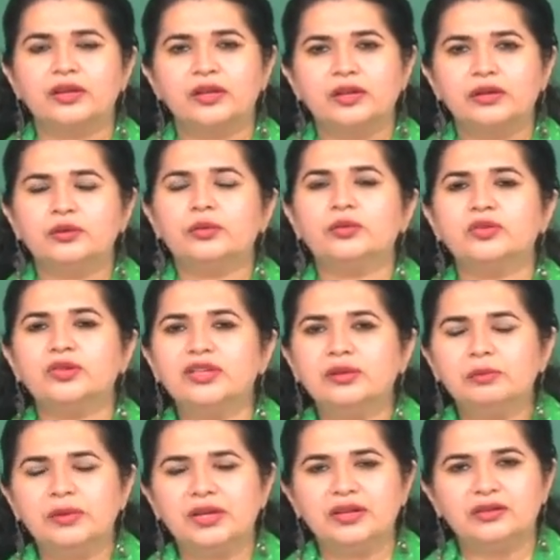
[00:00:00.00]
loosely
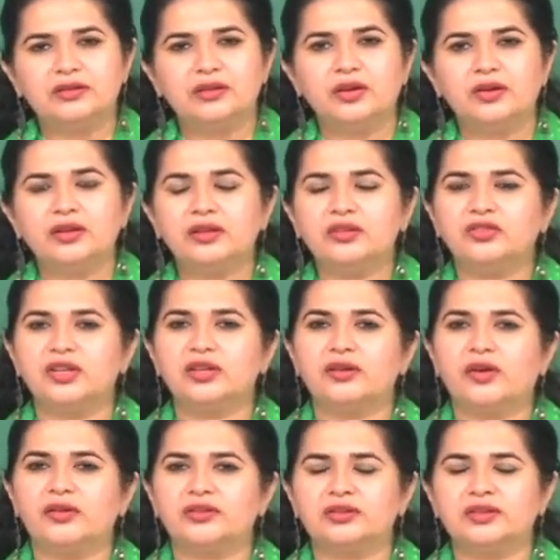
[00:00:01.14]
based on Jane
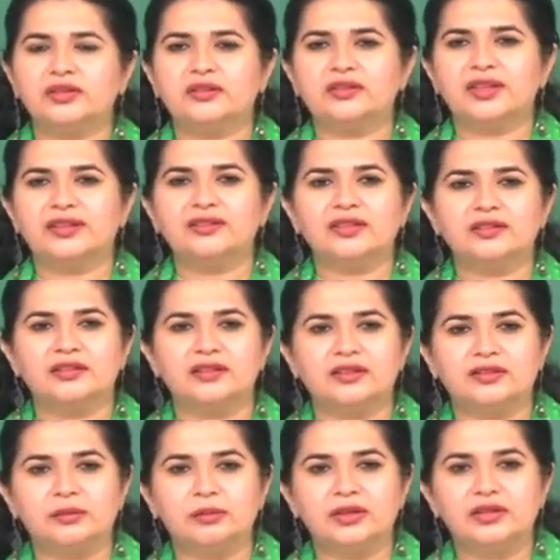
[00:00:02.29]
Austen's Sense and
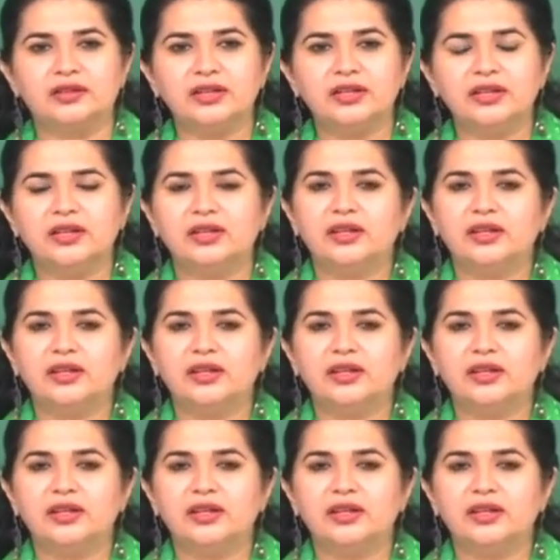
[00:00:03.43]
Sensibility.